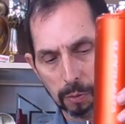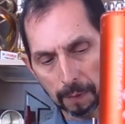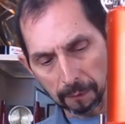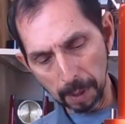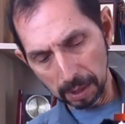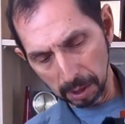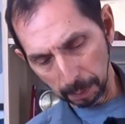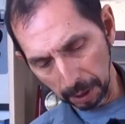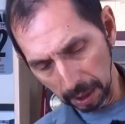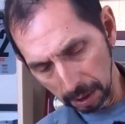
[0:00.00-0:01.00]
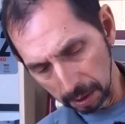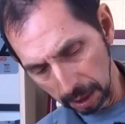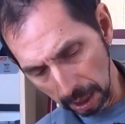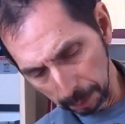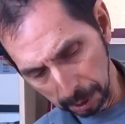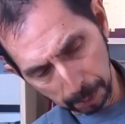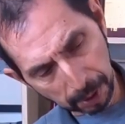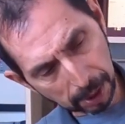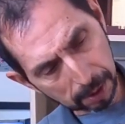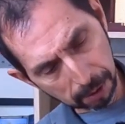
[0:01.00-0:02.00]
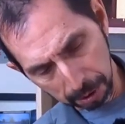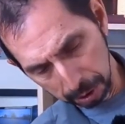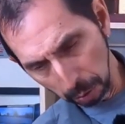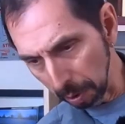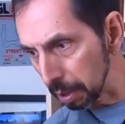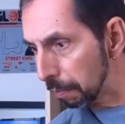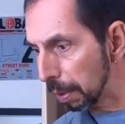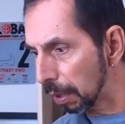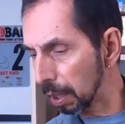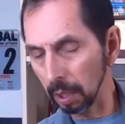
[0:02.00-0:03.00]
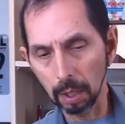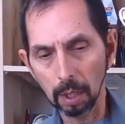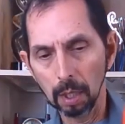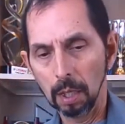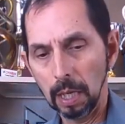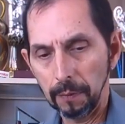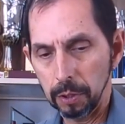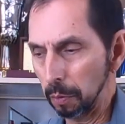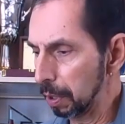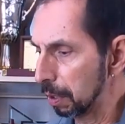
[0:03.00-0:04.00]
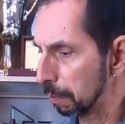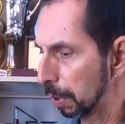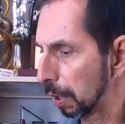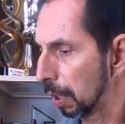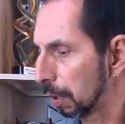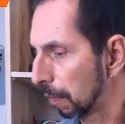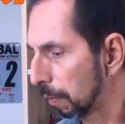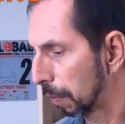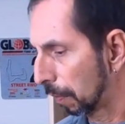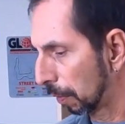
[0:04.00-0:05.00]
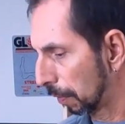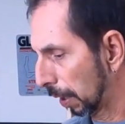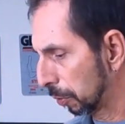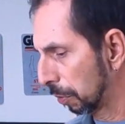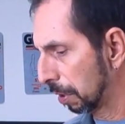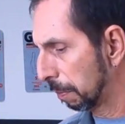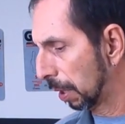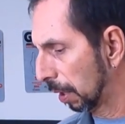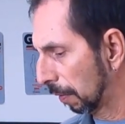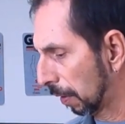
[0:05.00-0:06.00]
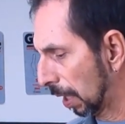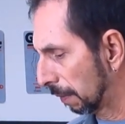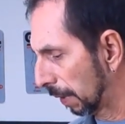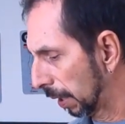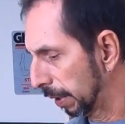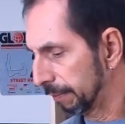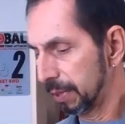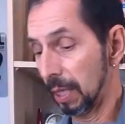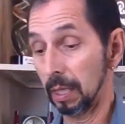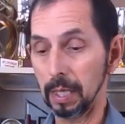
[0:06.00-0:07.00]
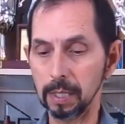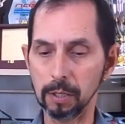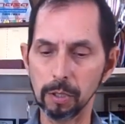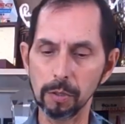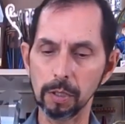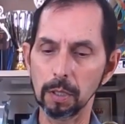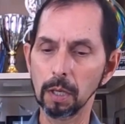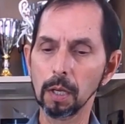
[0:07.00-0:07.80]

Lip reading: Swift mainsprings, helper springs. There's a Torrington bearing. I have a Torrington bearing here. You can see what this looks like. Torrington bearing is kind of like a Lazy Susan.